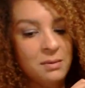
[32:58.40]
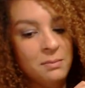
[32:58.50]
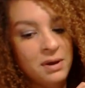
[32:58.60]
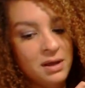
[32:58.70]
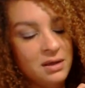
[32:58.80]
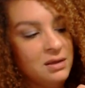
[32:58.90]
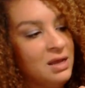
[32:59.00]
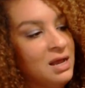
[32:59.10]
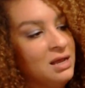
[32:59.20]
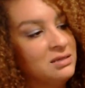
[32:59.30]
But
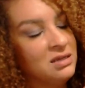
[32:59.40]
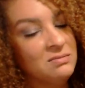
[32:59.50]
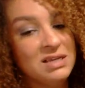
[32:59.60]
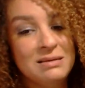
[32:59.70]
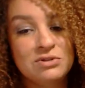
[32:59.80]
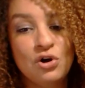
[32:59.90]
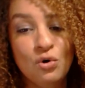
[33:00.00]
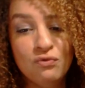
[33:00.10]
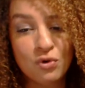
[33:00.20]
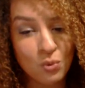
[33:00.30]
sometimes
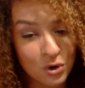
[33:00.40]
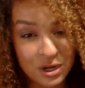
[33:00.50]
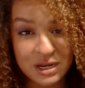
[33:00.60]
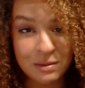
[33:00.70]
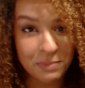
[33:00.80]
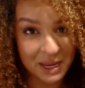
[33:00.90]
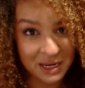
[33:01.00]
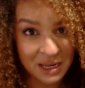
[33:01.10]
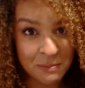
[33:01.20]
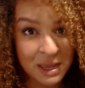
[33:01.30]
overworking a
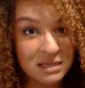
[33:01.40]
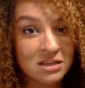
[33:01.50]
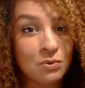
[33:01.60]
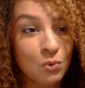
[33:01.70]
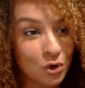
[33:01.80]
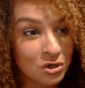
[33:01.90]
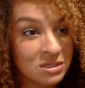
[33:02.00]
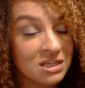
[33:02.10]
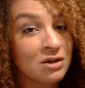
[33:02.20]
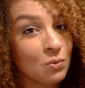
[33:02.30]
painting makes it
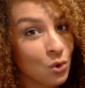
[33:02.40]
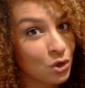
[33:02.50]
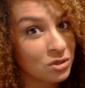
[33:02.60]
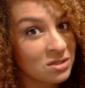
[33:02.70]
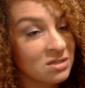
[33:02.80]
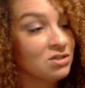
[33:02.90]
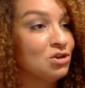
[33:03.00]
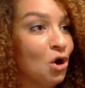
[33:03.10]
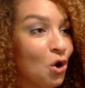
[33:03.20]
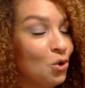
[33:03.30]
worse and worse.
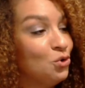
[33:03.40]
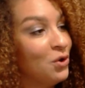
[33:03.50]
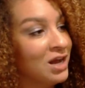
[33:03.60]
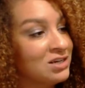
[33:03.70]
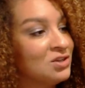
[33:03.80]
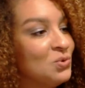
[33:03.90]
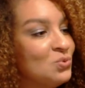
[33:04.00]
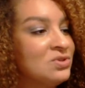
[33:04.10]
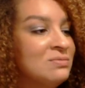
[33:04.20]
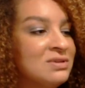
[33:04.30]
So you actually
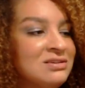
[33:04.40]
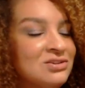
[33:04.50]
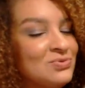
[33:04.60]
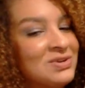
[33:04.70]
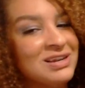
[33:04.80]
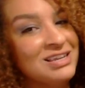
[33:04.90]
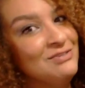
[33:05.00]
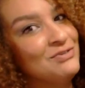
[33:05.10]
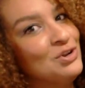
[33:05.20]
sometimes just want to leave it